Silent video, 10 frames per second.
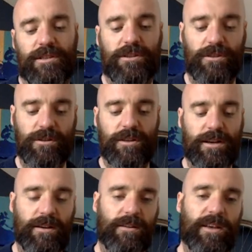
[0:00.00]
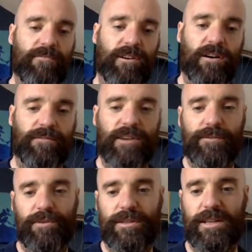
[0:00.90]
and you do that every half an
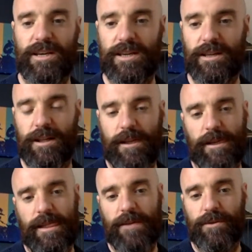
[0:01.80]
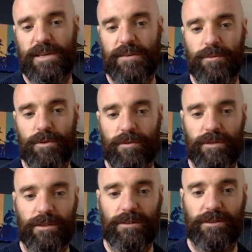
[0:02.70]
hour for the day, it will keep you
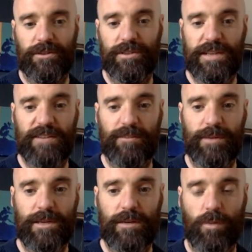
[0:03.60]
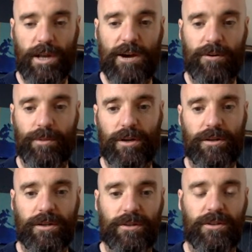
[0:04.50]
moving. So it doesn't have to be 1 hour
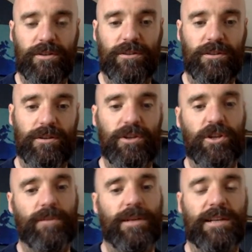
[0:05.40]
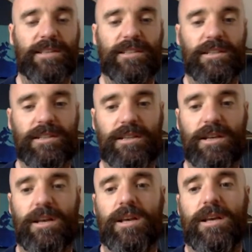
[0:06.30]
block. You could do accumulate exercise
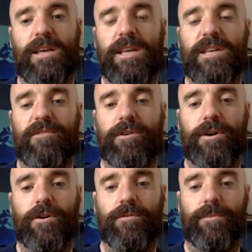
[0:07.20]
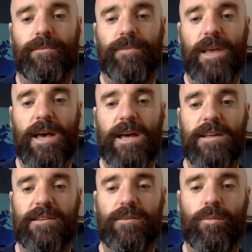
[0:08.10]
in your own home,
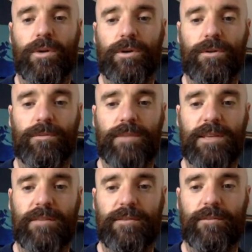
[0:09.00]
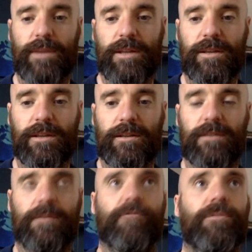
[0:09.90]
and it will make you feel better.
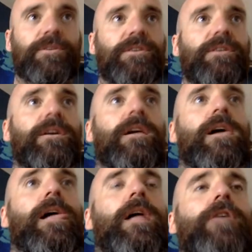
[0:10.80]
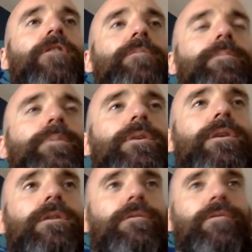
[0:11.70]
I promise you.
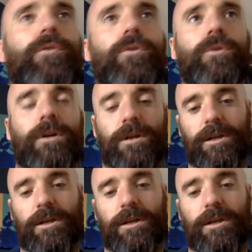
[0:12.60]
Number 4,